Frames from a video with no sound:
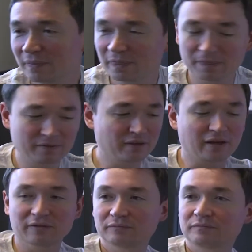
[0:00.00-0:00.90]
they don't really
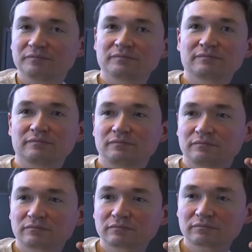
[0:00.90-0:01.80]
need to have a powerful
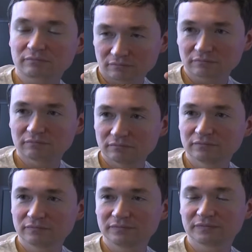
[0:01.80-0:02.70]
device. As a
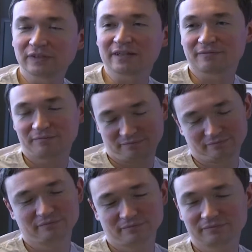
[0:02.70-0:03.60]
developer, to
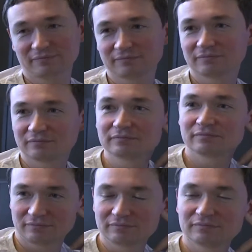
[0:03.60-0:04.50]
be more
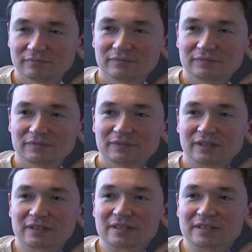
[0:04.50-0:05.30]
productive, it's better to have a more...